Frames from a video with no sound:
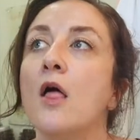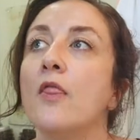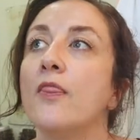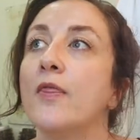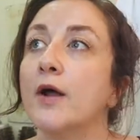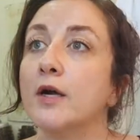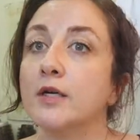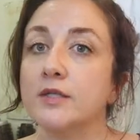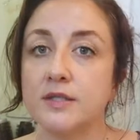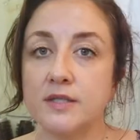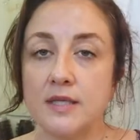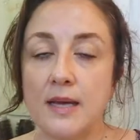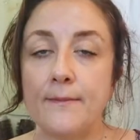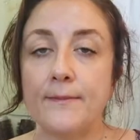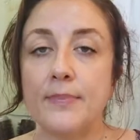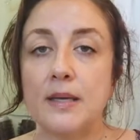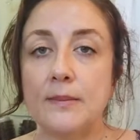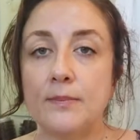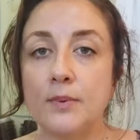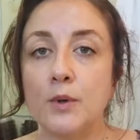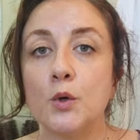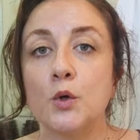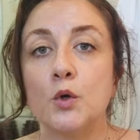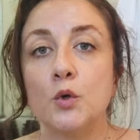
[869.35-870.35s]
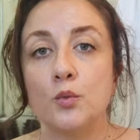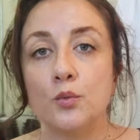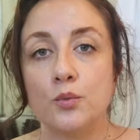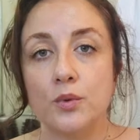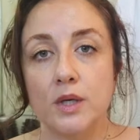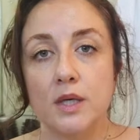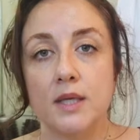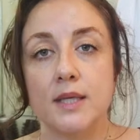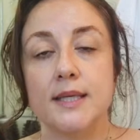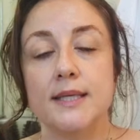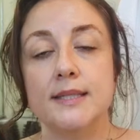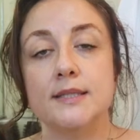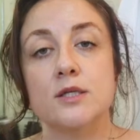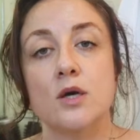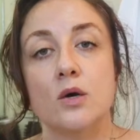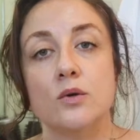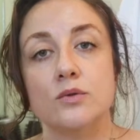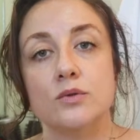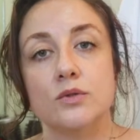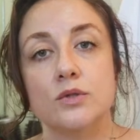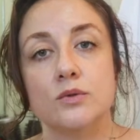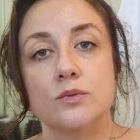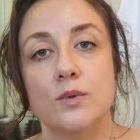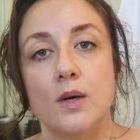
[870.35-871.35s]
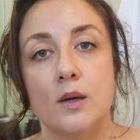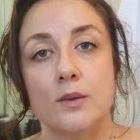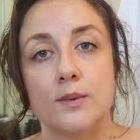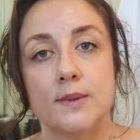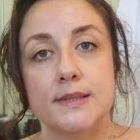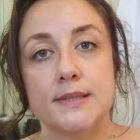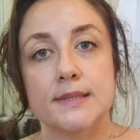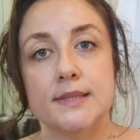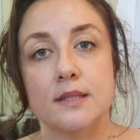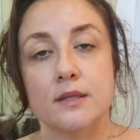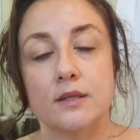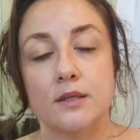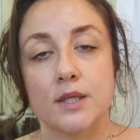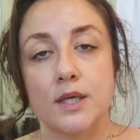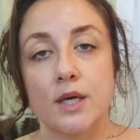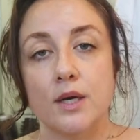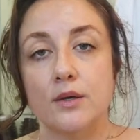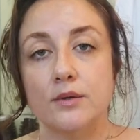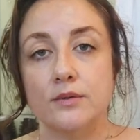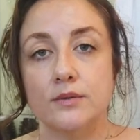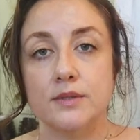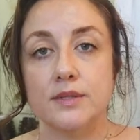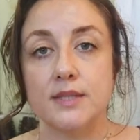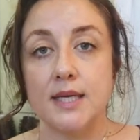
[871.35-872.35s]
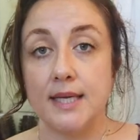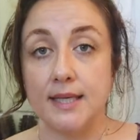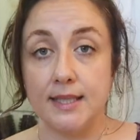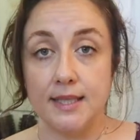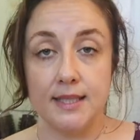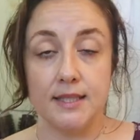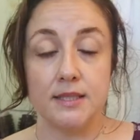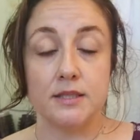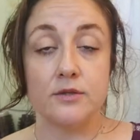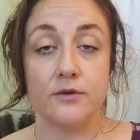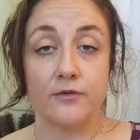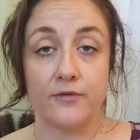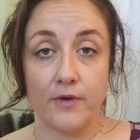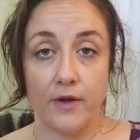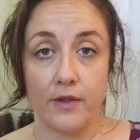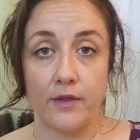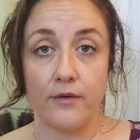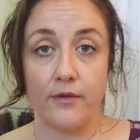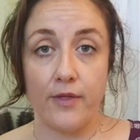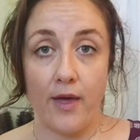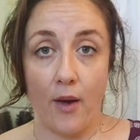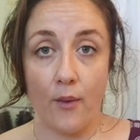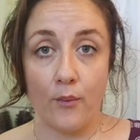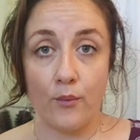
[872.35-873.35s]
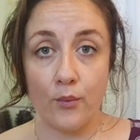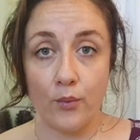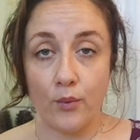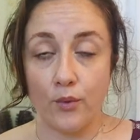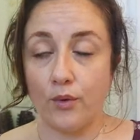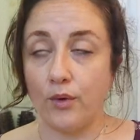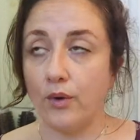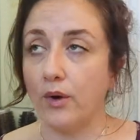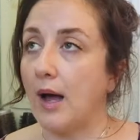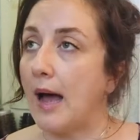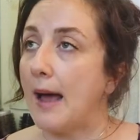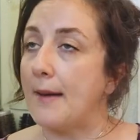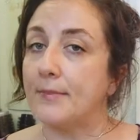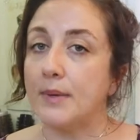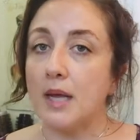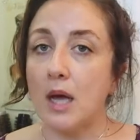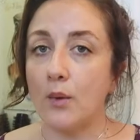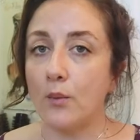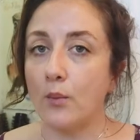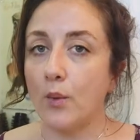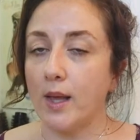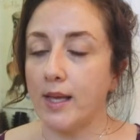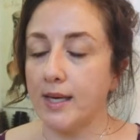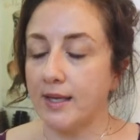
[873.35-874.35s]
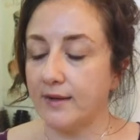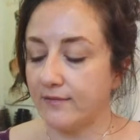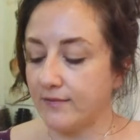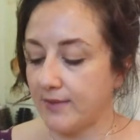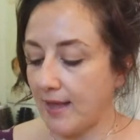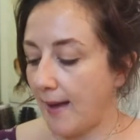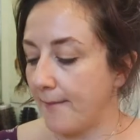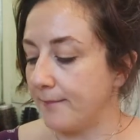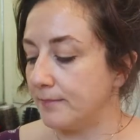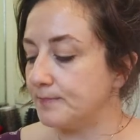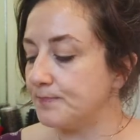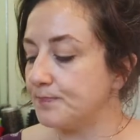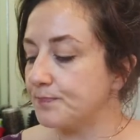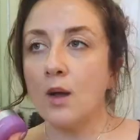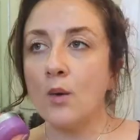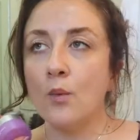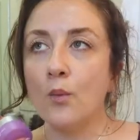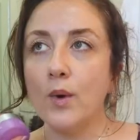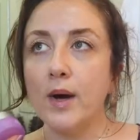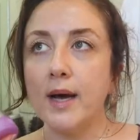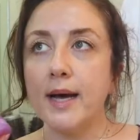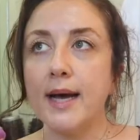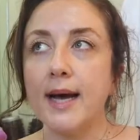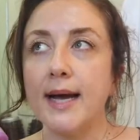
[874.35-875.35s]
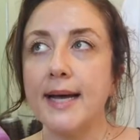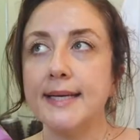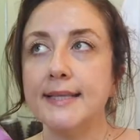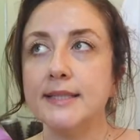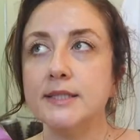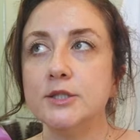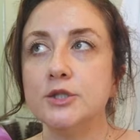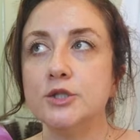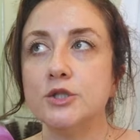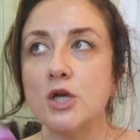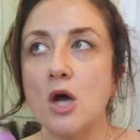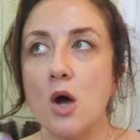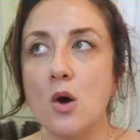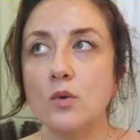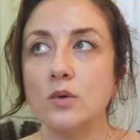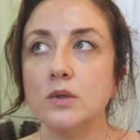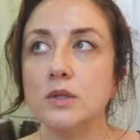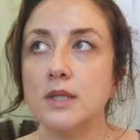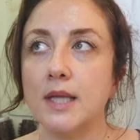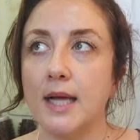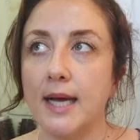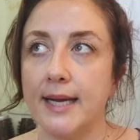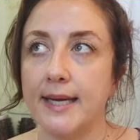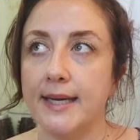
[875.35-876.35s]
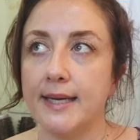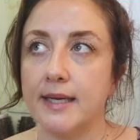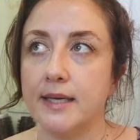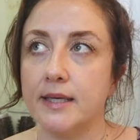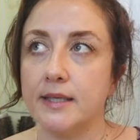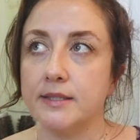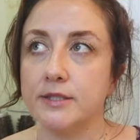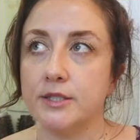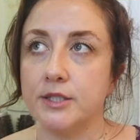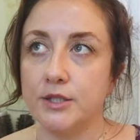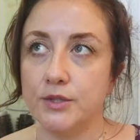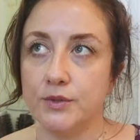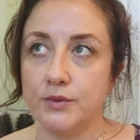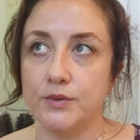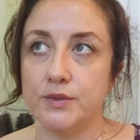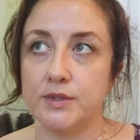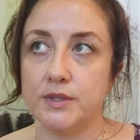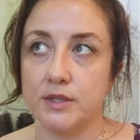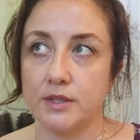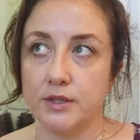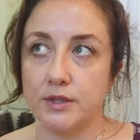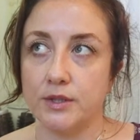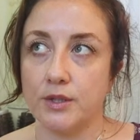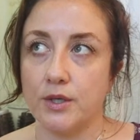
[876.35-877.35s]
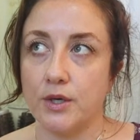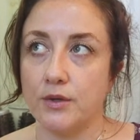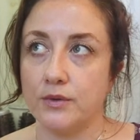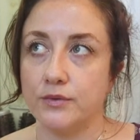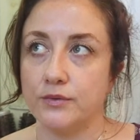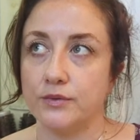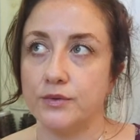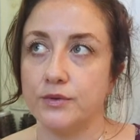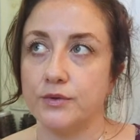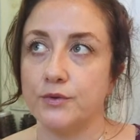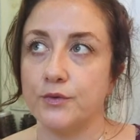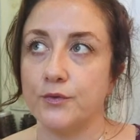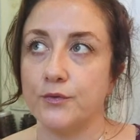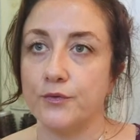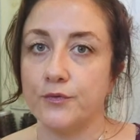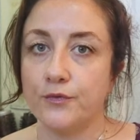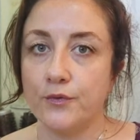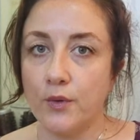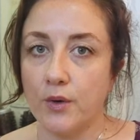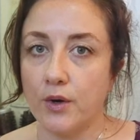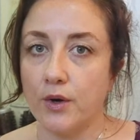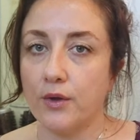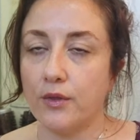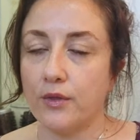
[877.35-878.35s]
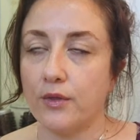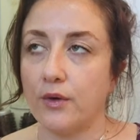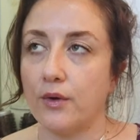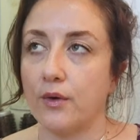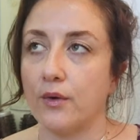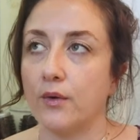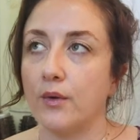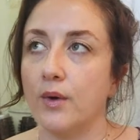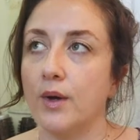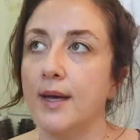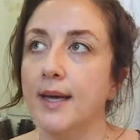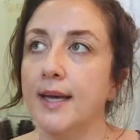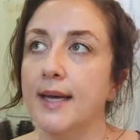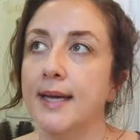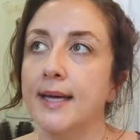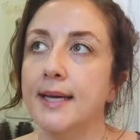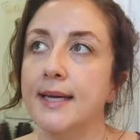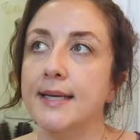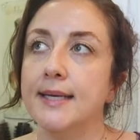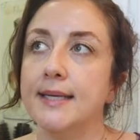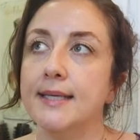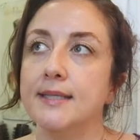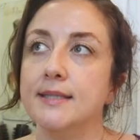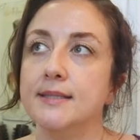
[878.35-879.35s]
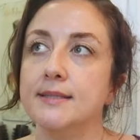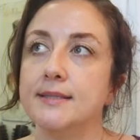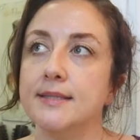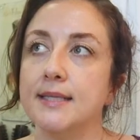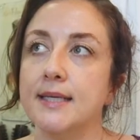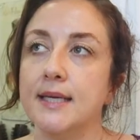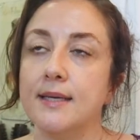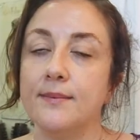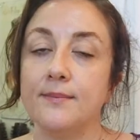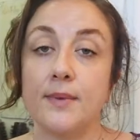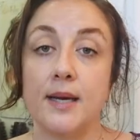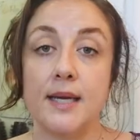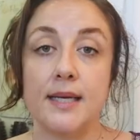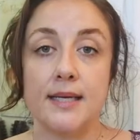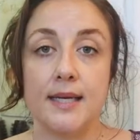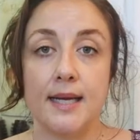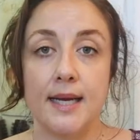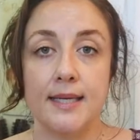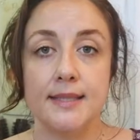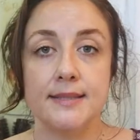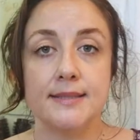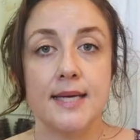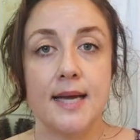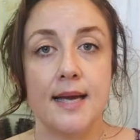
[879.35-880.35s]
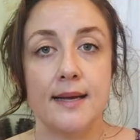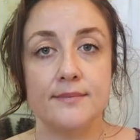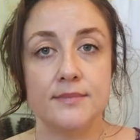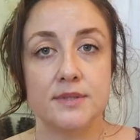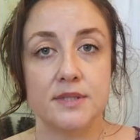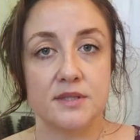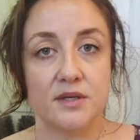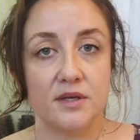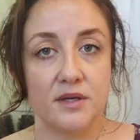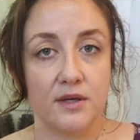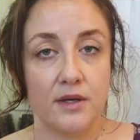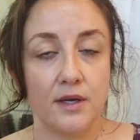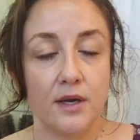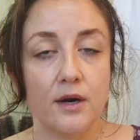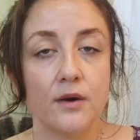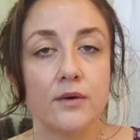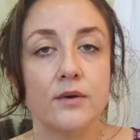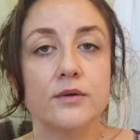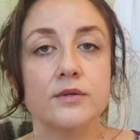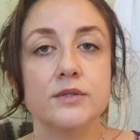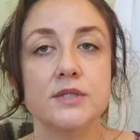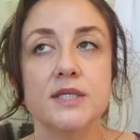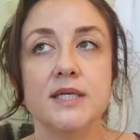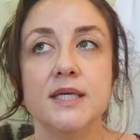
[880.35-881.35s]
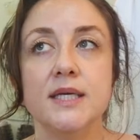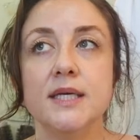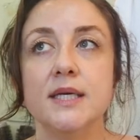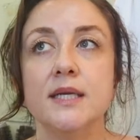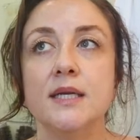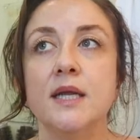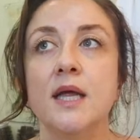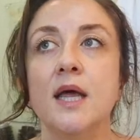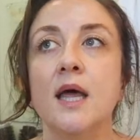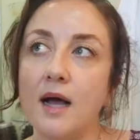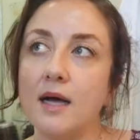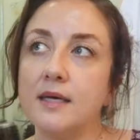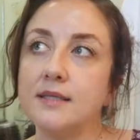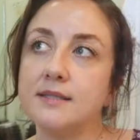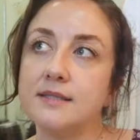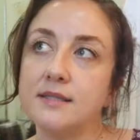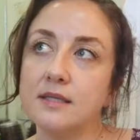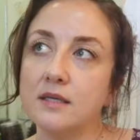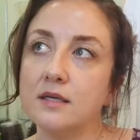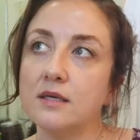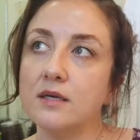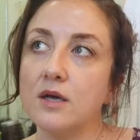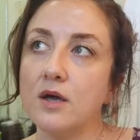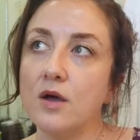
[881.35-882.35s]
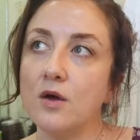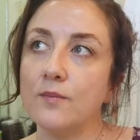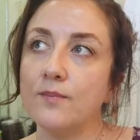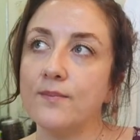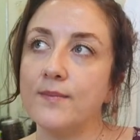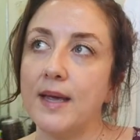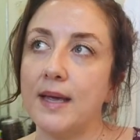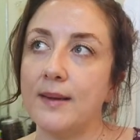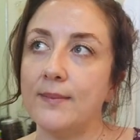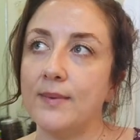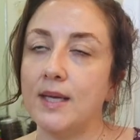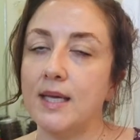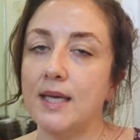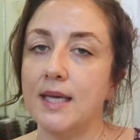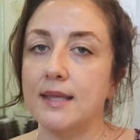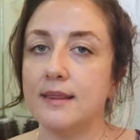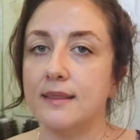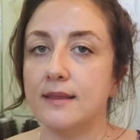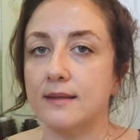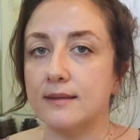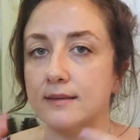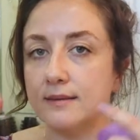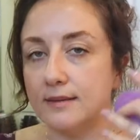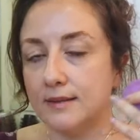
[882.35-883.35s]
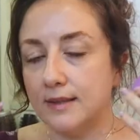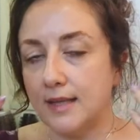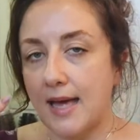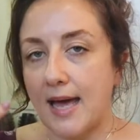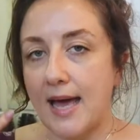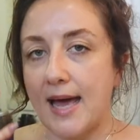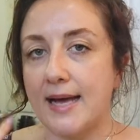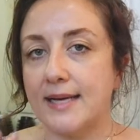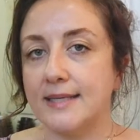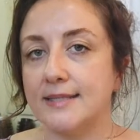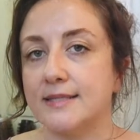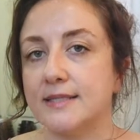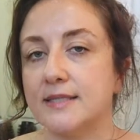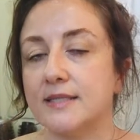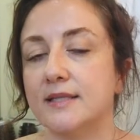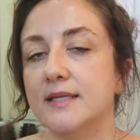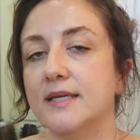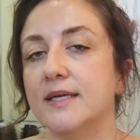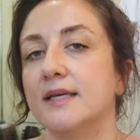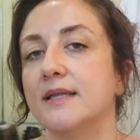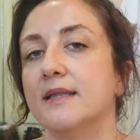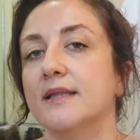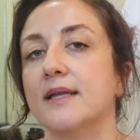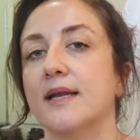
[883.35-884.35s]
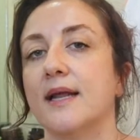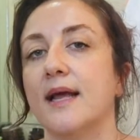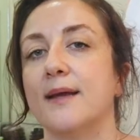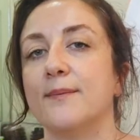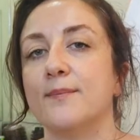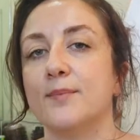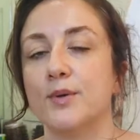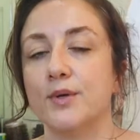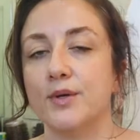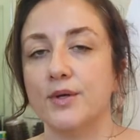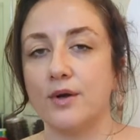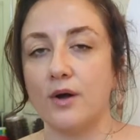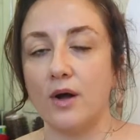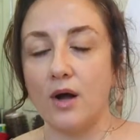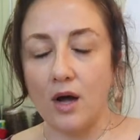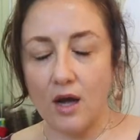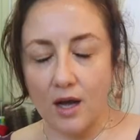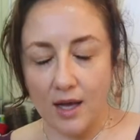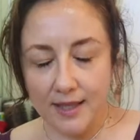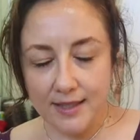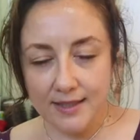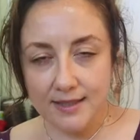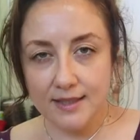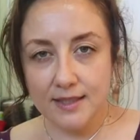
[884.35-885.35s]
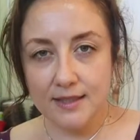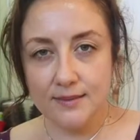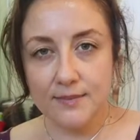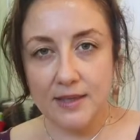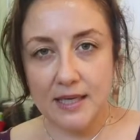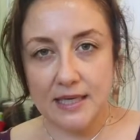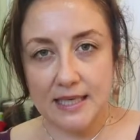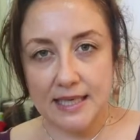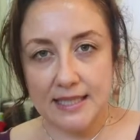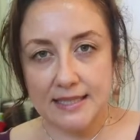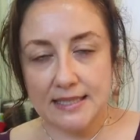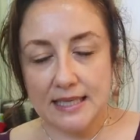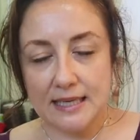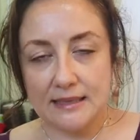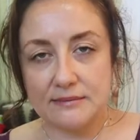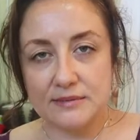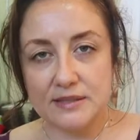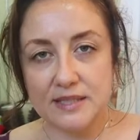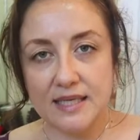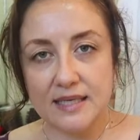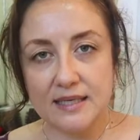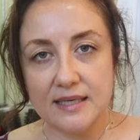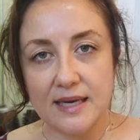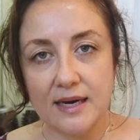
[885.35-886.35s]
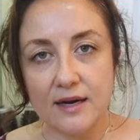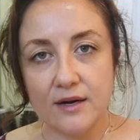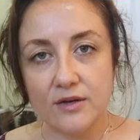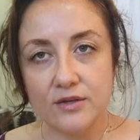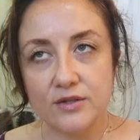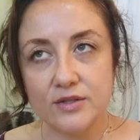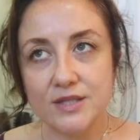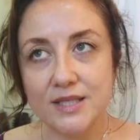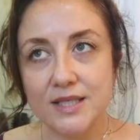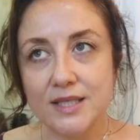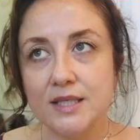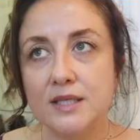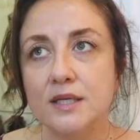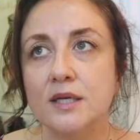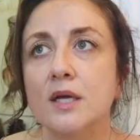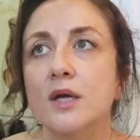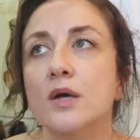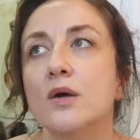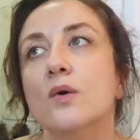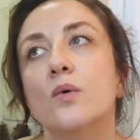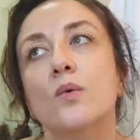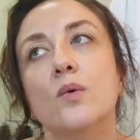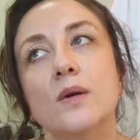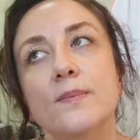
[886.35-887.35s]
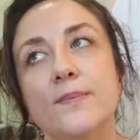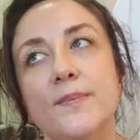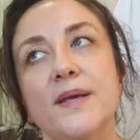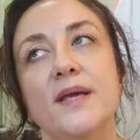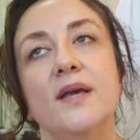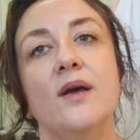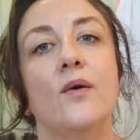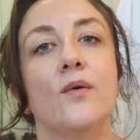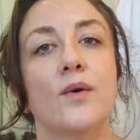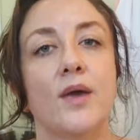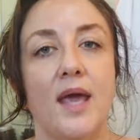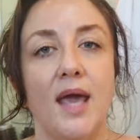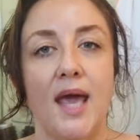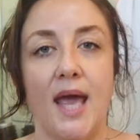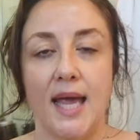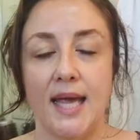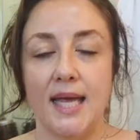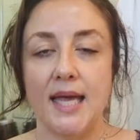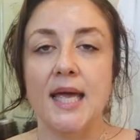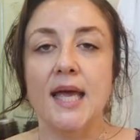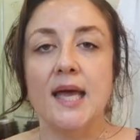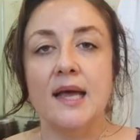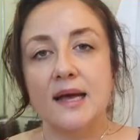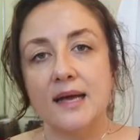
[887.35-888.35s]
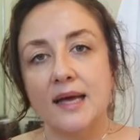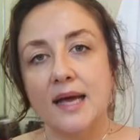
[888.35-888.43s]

There are some people who really don't do well with silicones and need to follow that rule. I'm not one of them. What I don't like to use silicones for though is in my nighttime skincare routine. A silicone maybe in the last thing that I put on in my nighttime skincare routine would be okay.